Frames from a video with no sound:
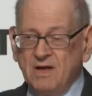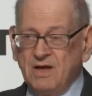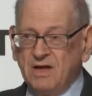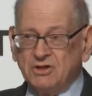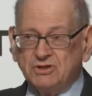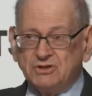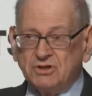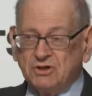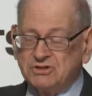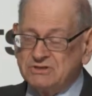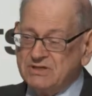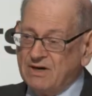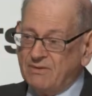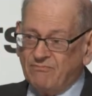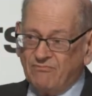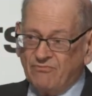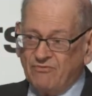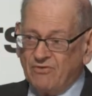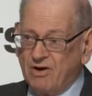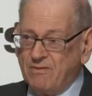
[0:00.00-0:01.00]
it shows
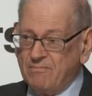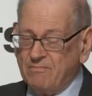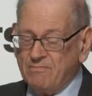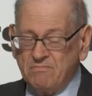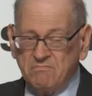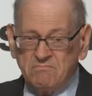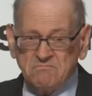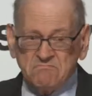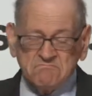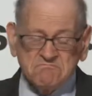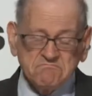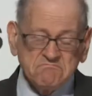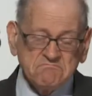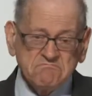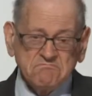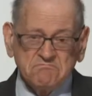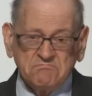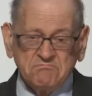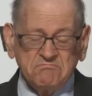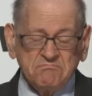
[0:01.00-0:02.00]
up from
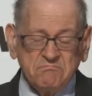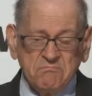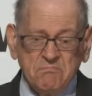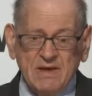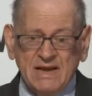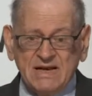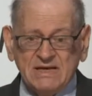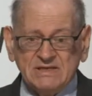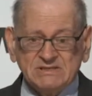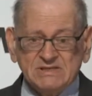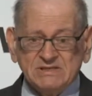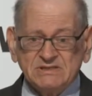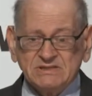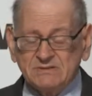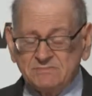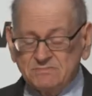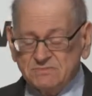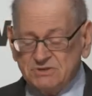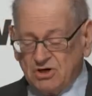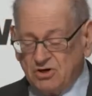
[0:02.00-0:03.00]
many
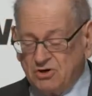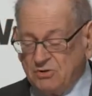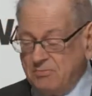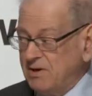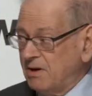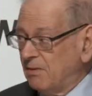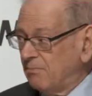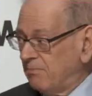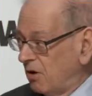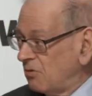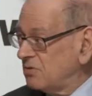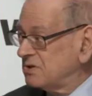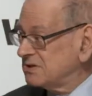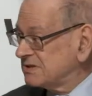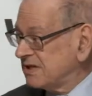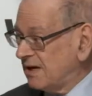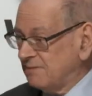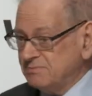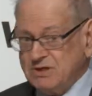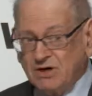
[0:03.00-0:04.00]
systems, it could be a
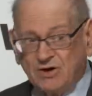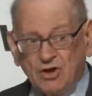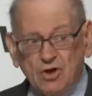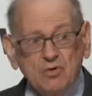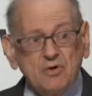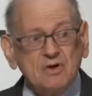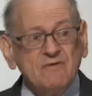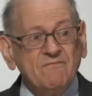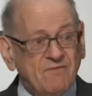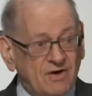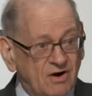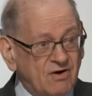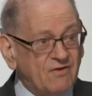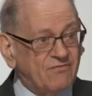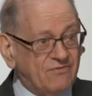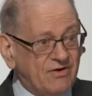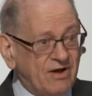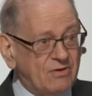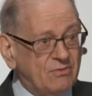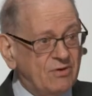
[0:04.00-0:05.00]
bogus object, you can
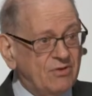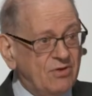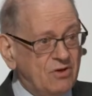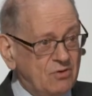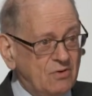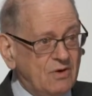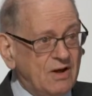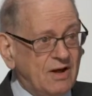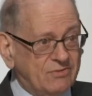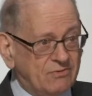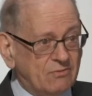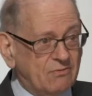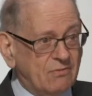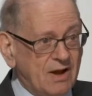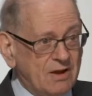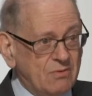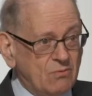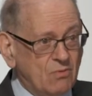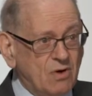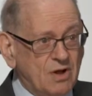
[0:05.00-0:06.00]
verify whether you got the
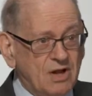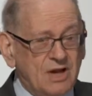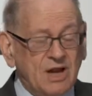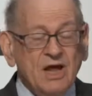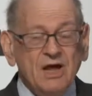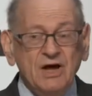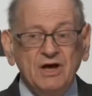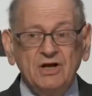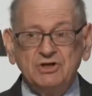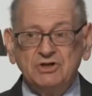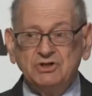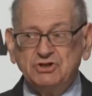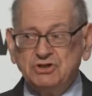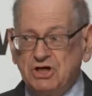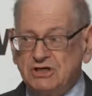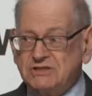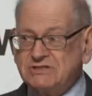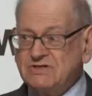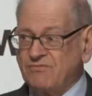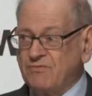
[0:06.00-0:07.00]
right one
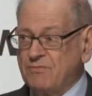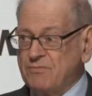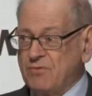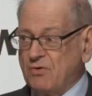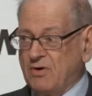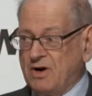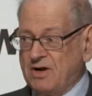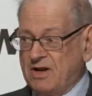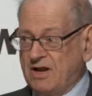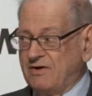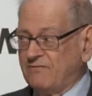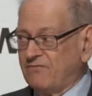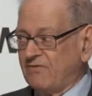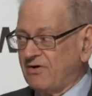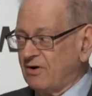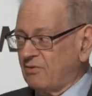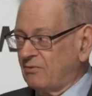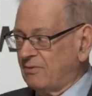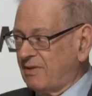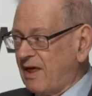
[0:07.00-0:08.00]
just from your
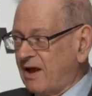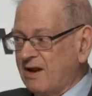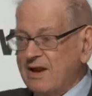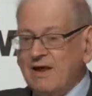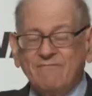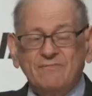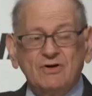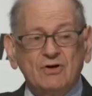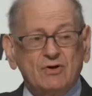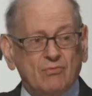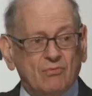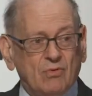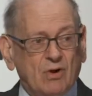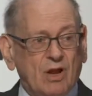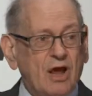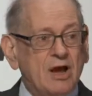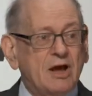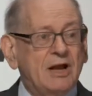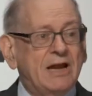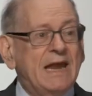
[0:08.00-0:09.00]
identifier without having to
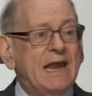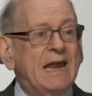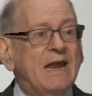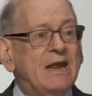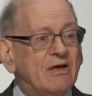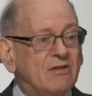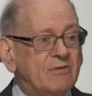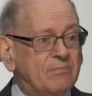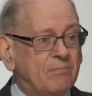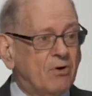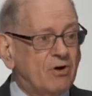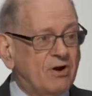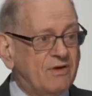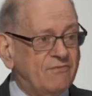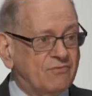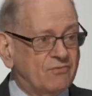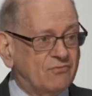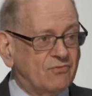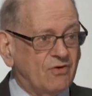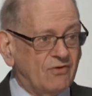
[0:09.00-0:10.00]
rely on any other party
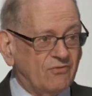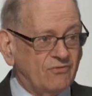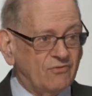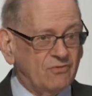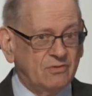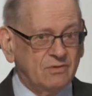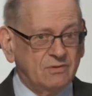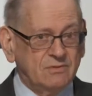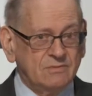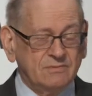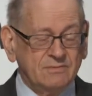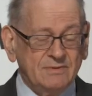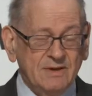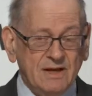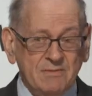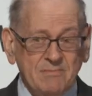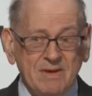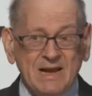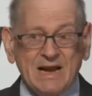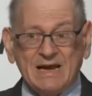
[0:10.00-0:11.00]
for trust. Now,
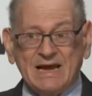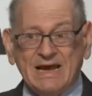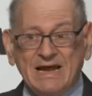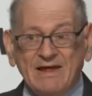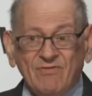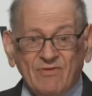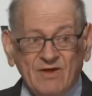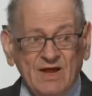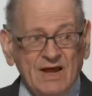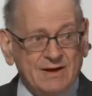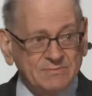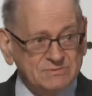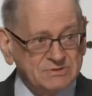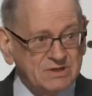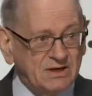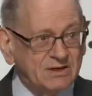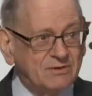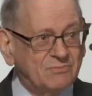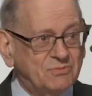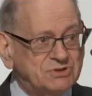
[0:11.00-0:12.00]
you may not get the
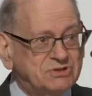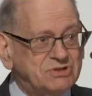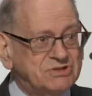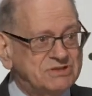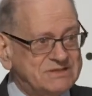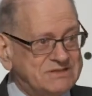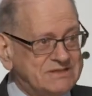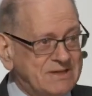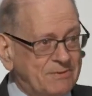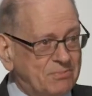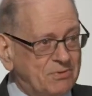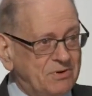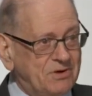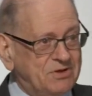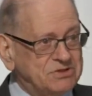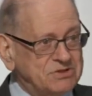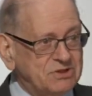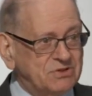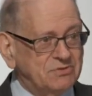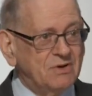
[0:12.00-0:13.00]
object, which is a separate
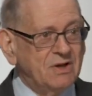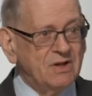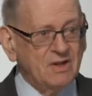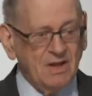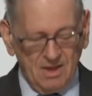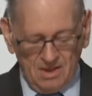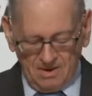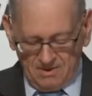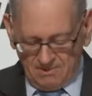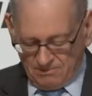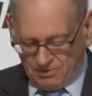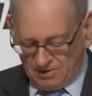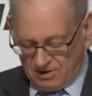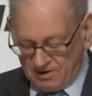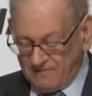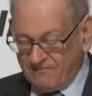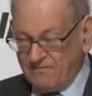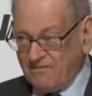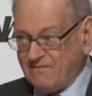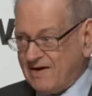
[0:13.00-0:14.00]
issue,
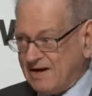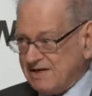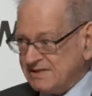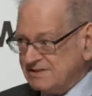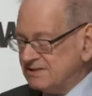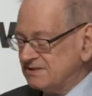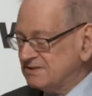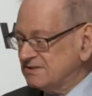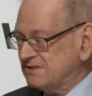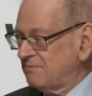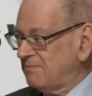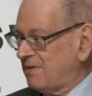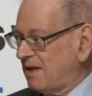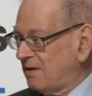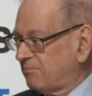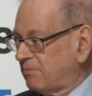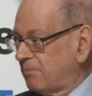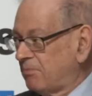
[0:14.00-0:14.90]
but if you've got a system that